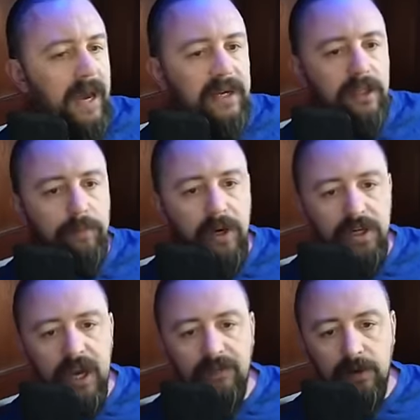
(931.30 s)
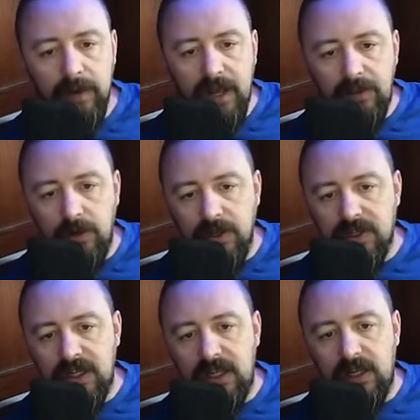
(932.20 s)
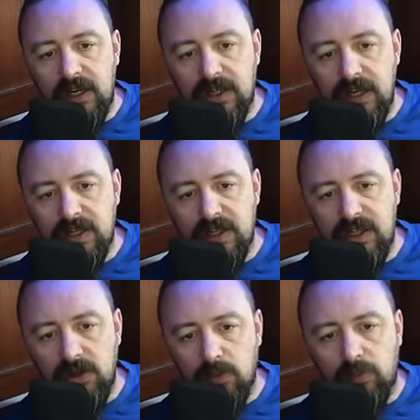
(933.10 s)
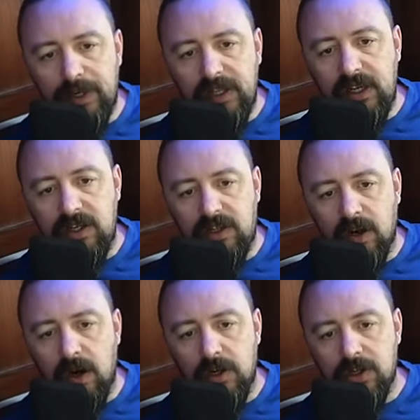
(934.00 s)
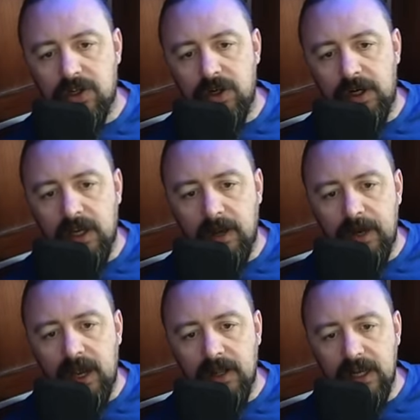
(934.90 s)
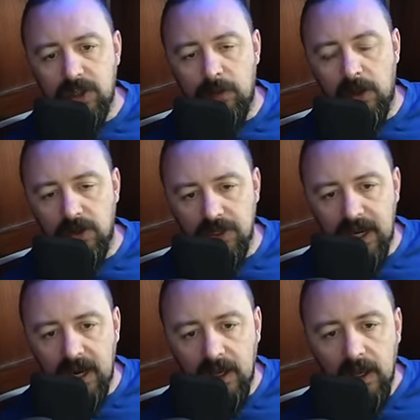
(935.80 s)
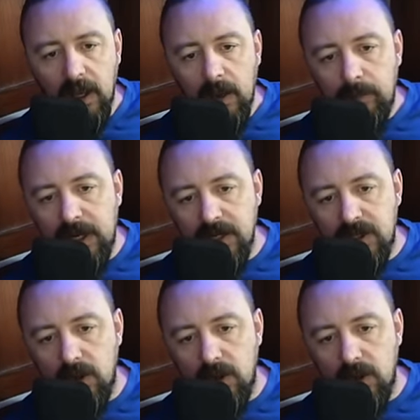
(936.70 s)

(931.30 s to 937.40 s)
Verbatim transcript: to the bridge aftermath, you can see that it's it's still really dark soot coming out of that smaller stack because those